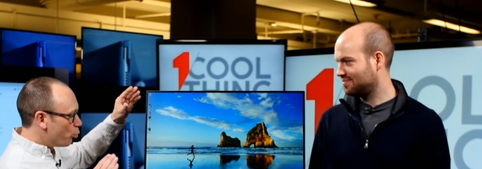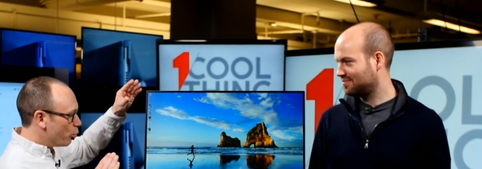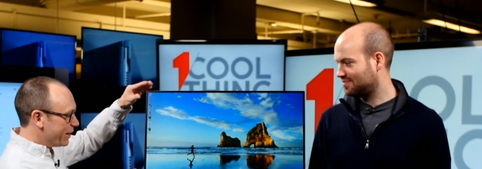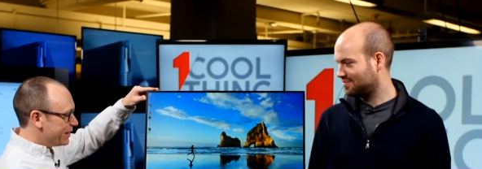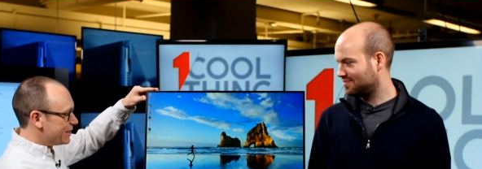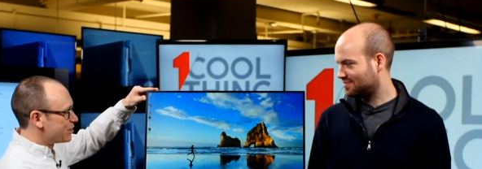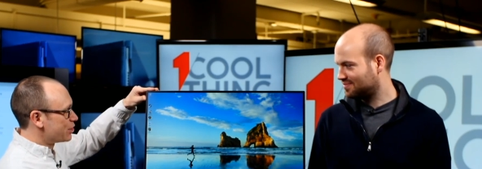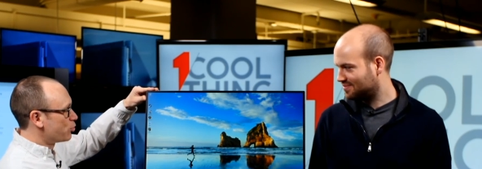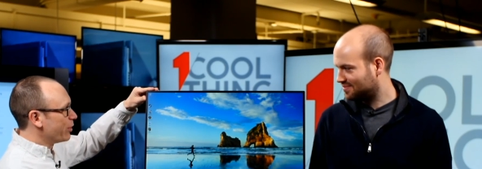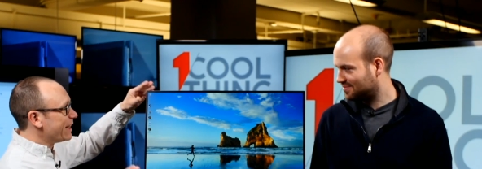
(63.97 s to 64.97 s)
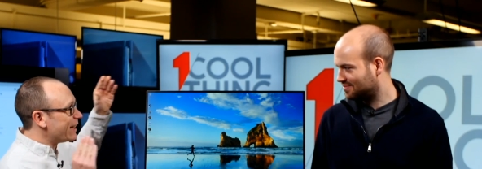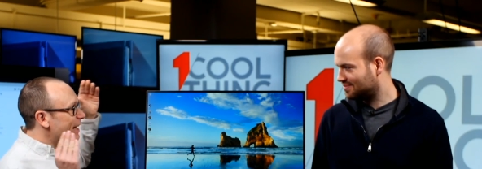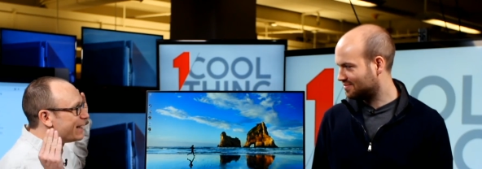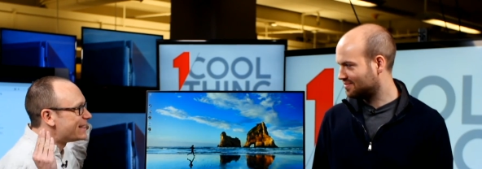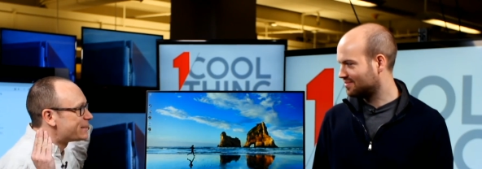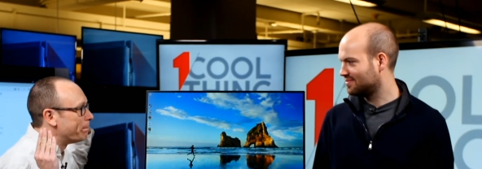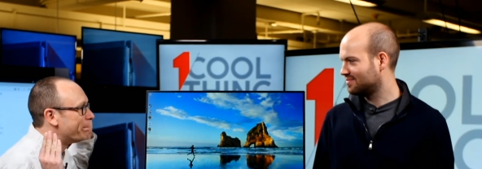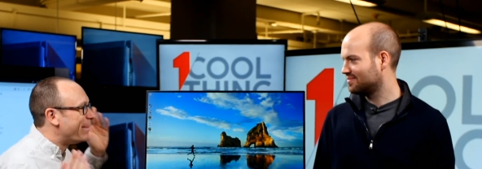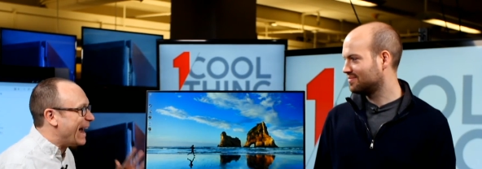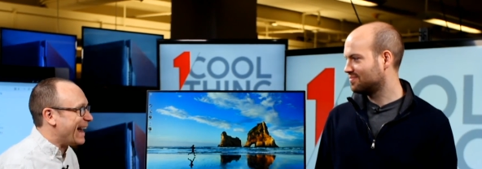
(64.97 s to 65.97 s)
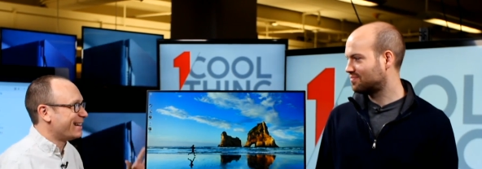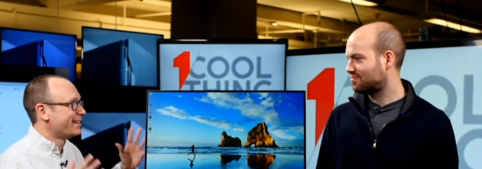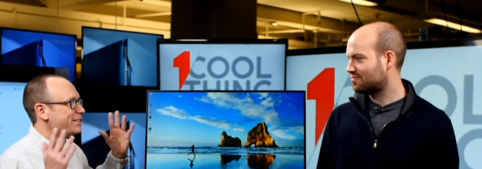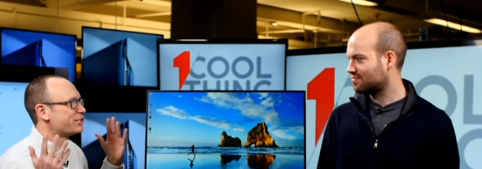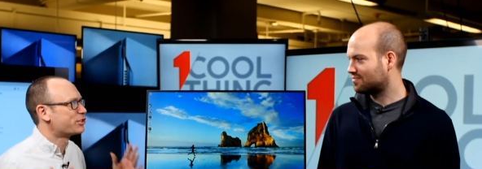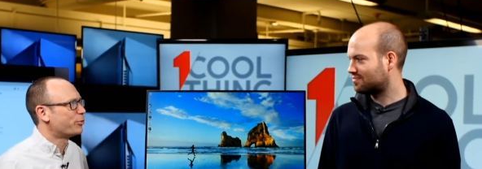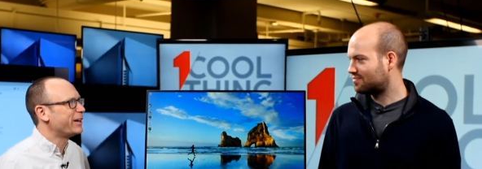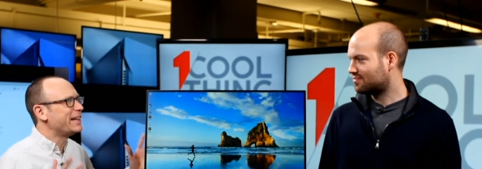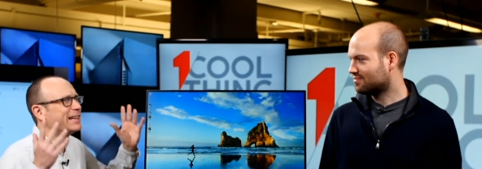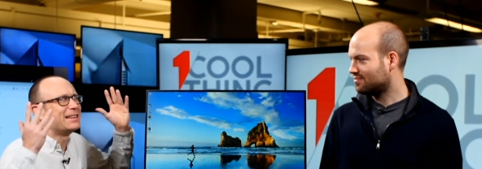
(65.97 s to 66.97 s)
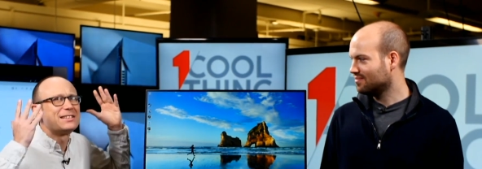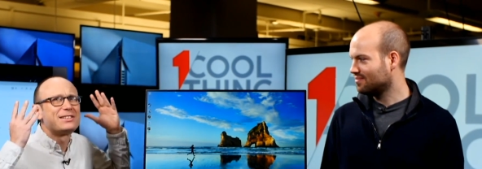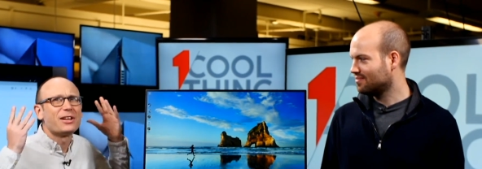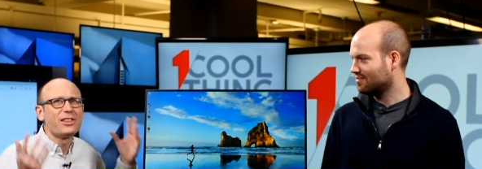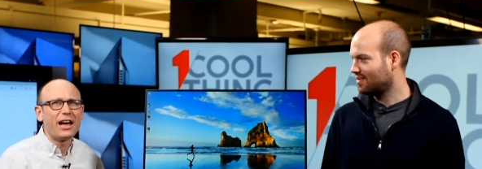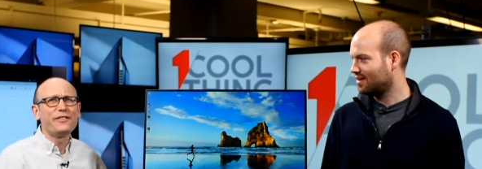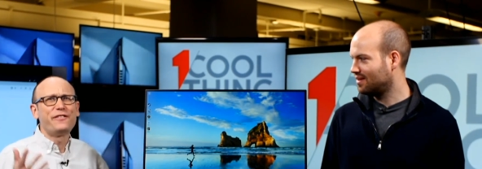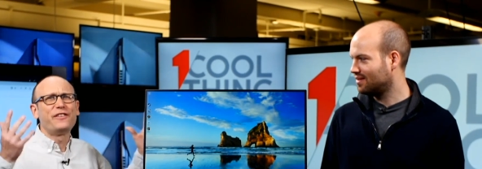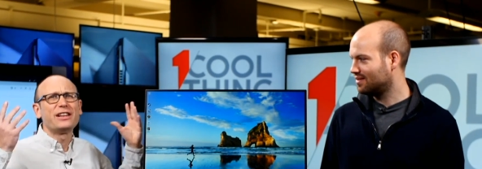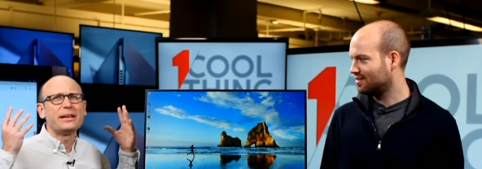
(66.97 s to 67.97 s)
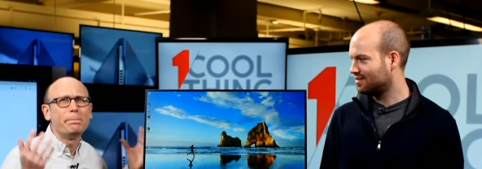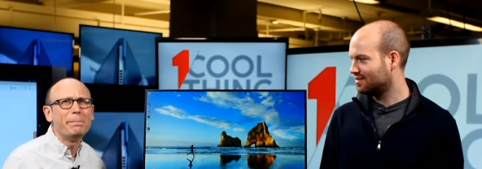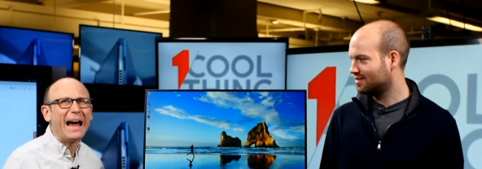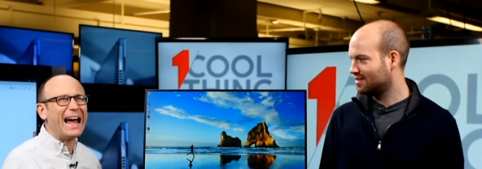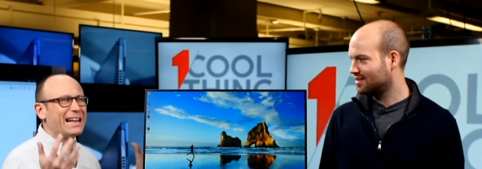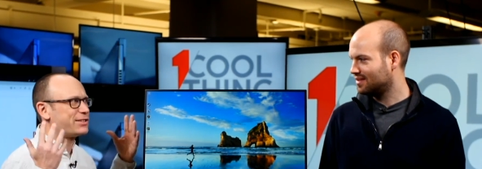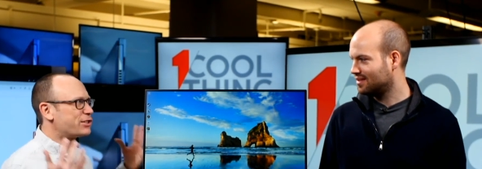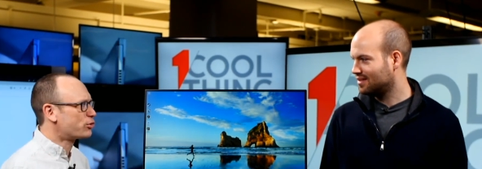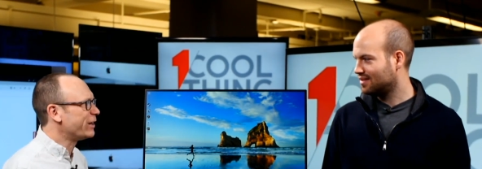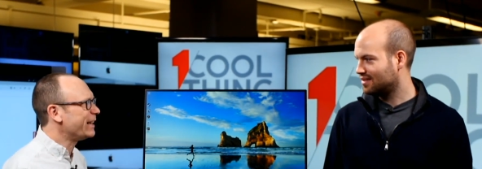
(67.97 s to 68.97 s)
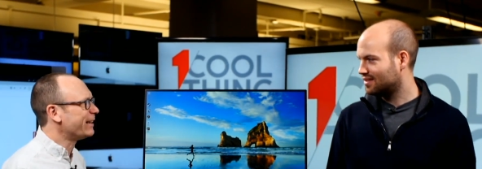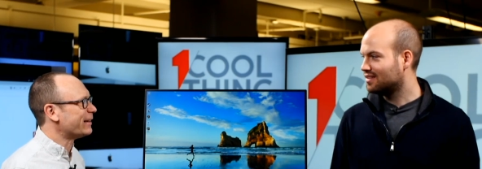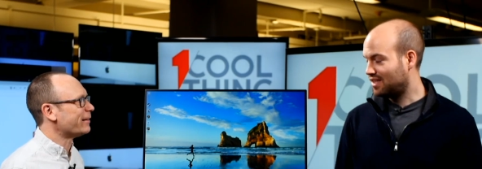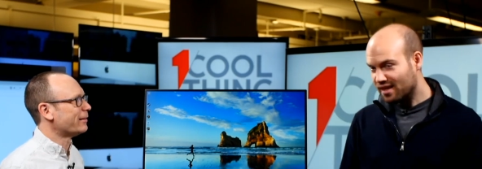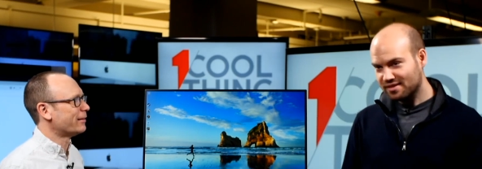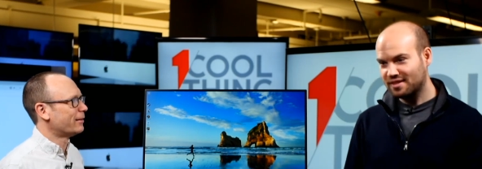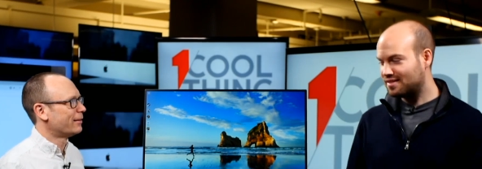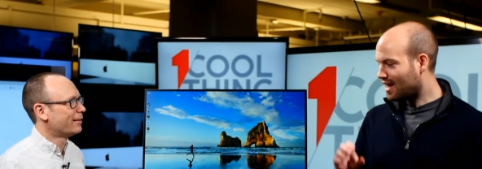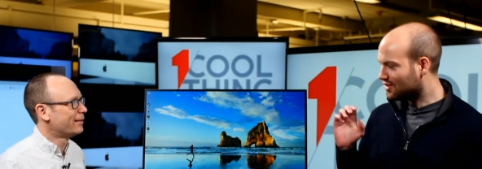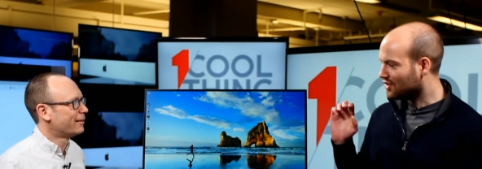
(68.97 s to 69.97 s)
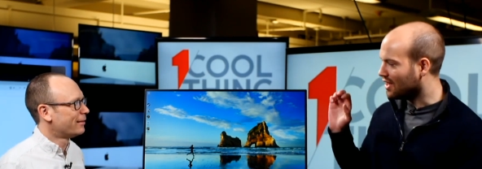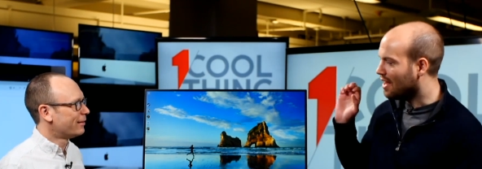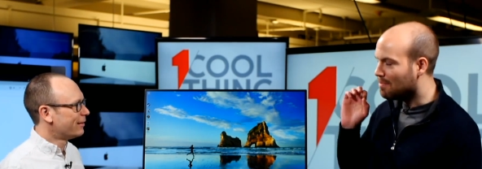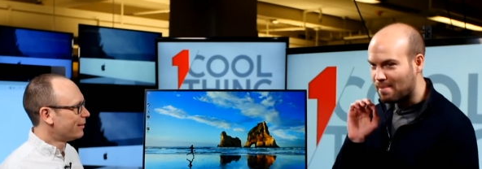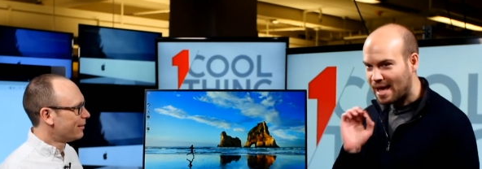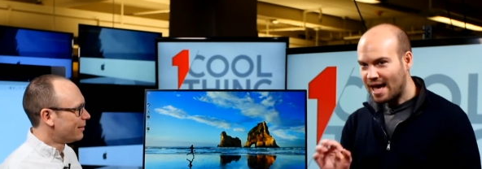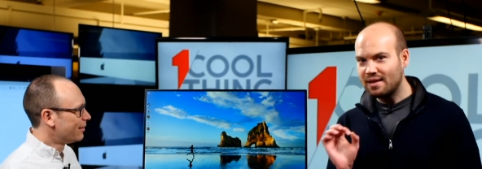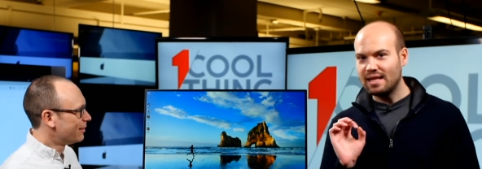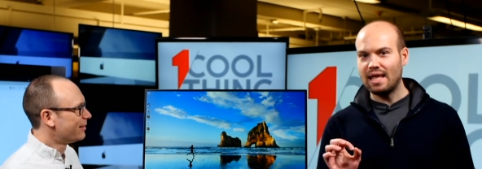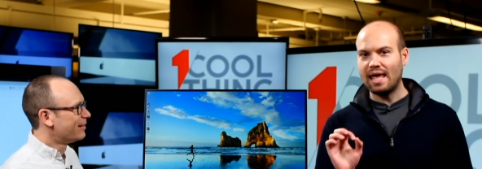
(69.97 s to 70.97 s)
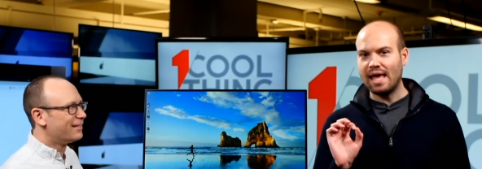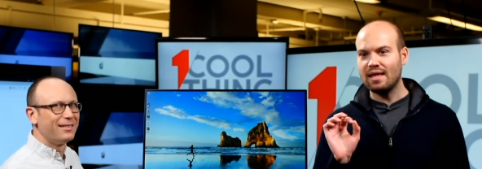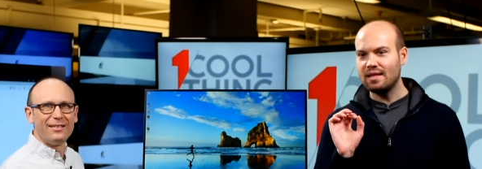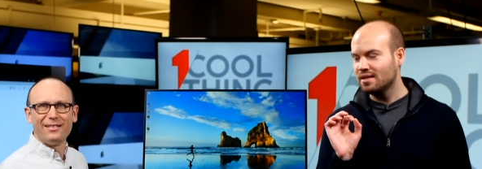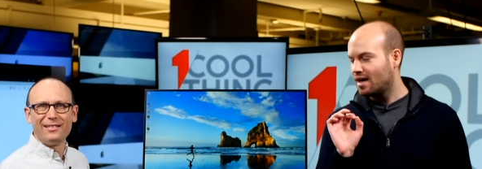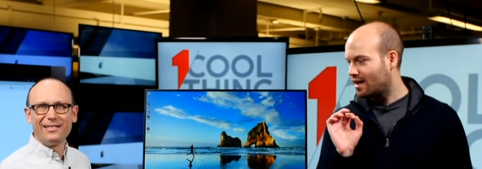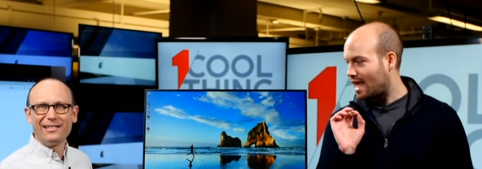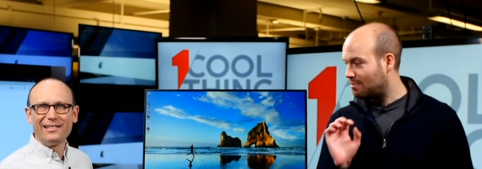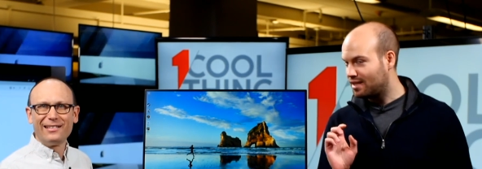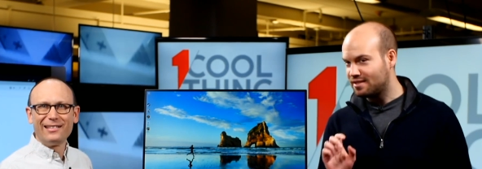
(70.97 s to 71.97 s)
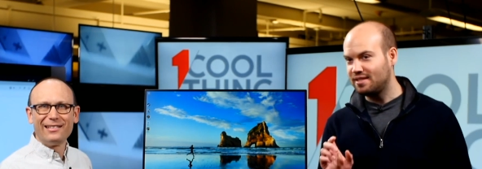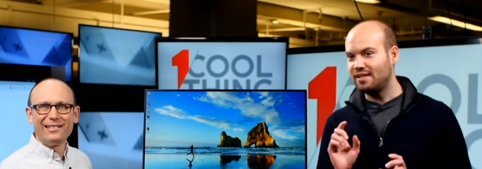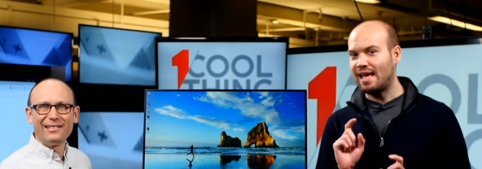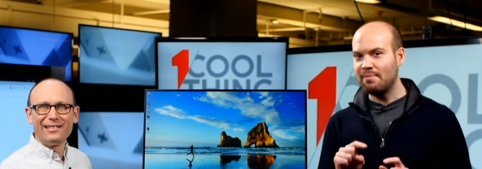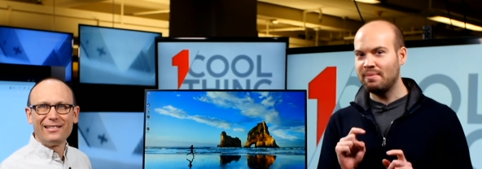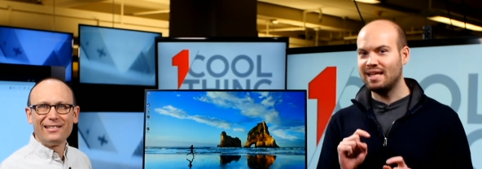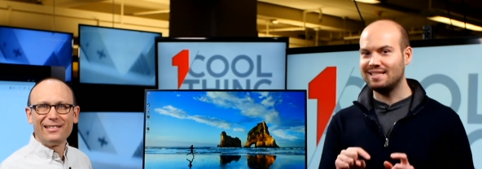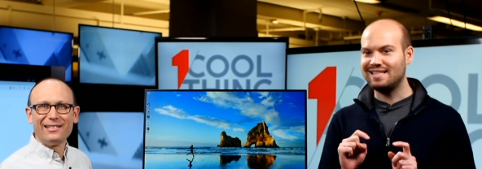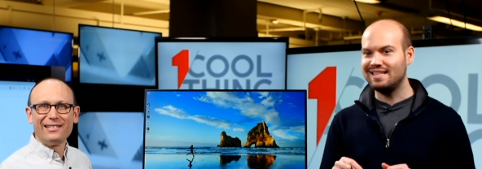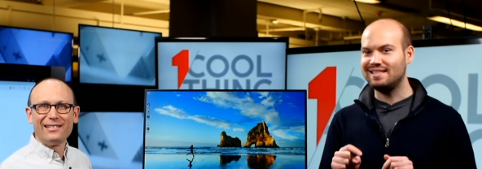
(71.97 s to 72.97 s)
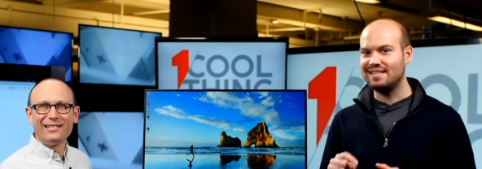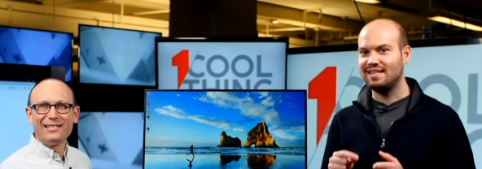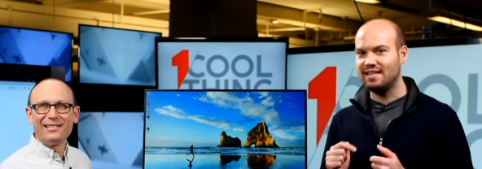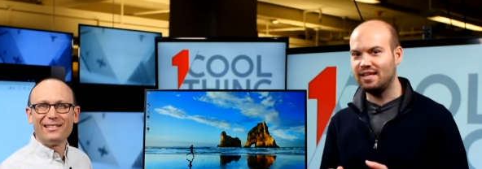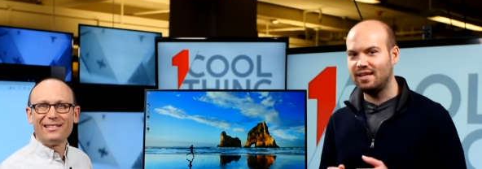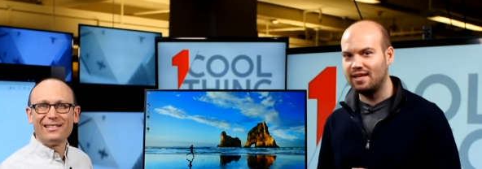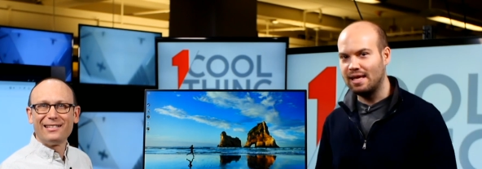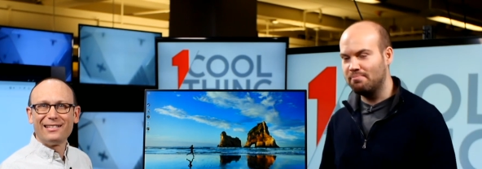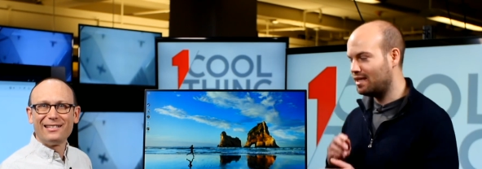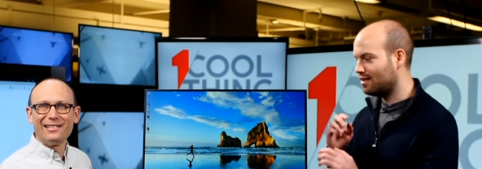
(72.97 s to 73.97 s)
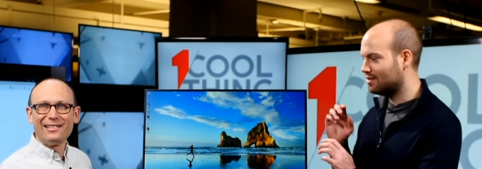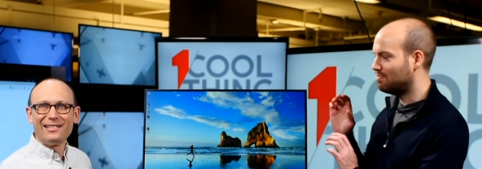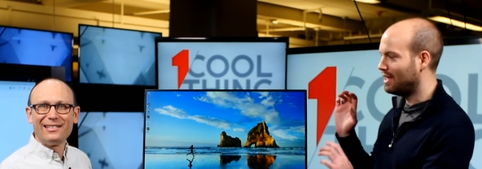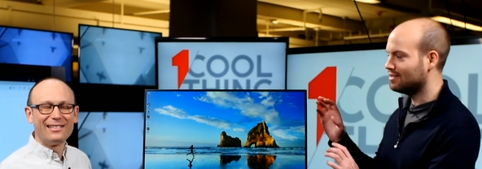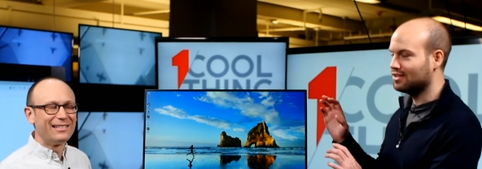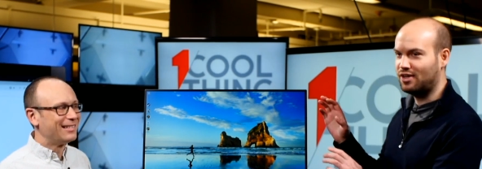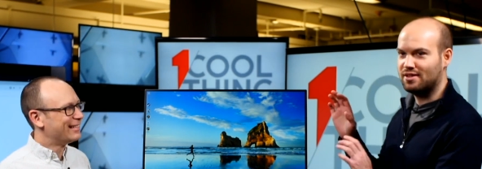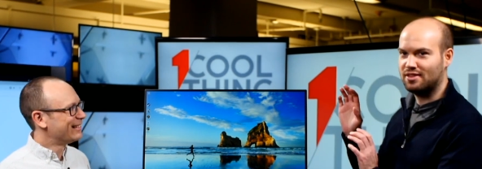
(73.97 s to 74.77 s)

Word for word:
Speaker 1: with this screen, this matte screen, this delightfully matte screen.
Speaker 2: Yes, exactly. Matte, not M-A-T, M-A-T-T-E. It means basically